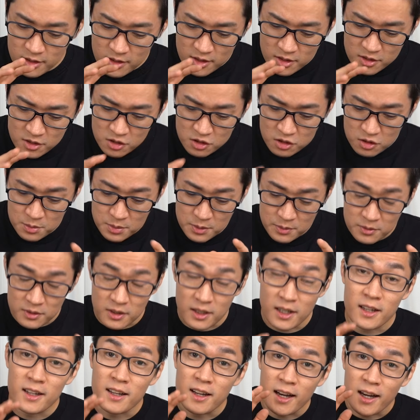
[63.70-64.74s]
Some
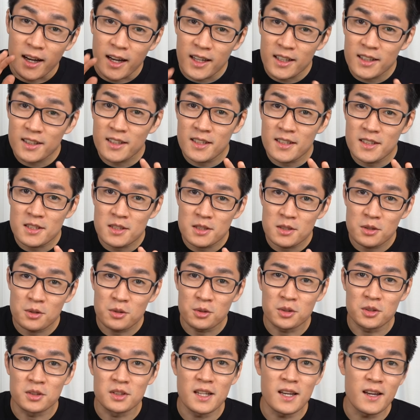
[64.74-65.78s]
people misunderstand that the
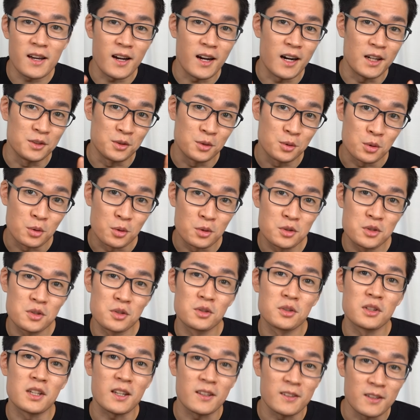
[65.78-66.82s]
characteristic sound of
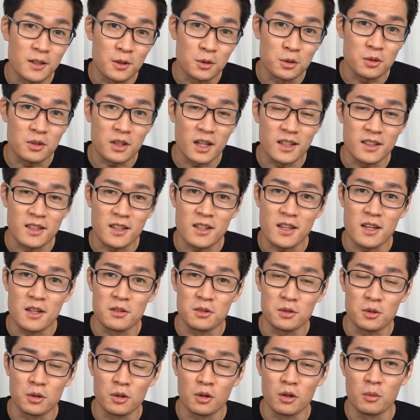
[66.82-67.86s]
the do-re-mi-fa
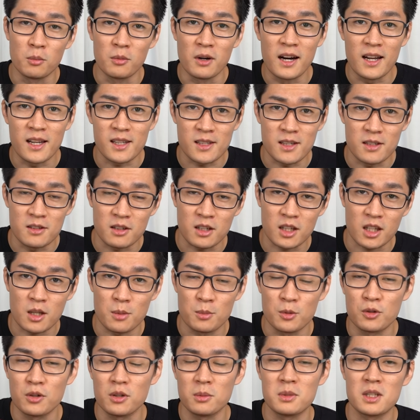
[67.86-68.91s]
inverter is made when the rotor
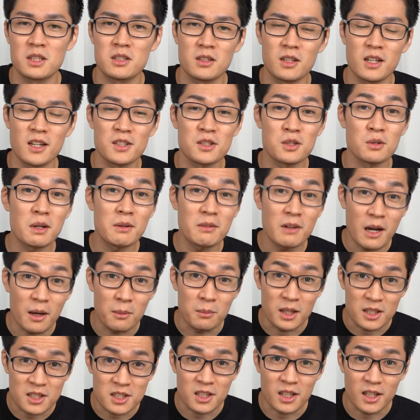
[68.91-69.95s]
rotates, but actually it's
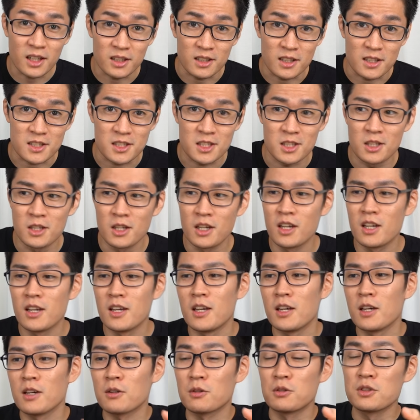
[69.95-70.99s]
not true.
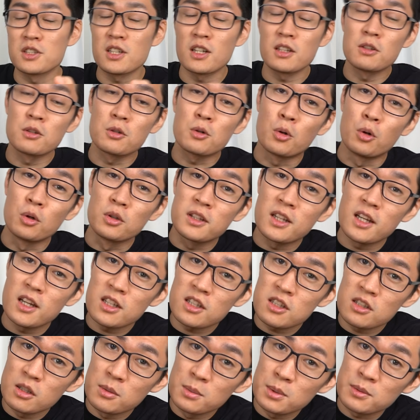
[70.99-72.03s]
The sound comes
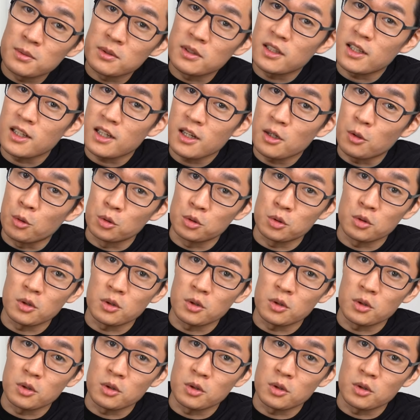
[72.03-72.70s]
from the stator.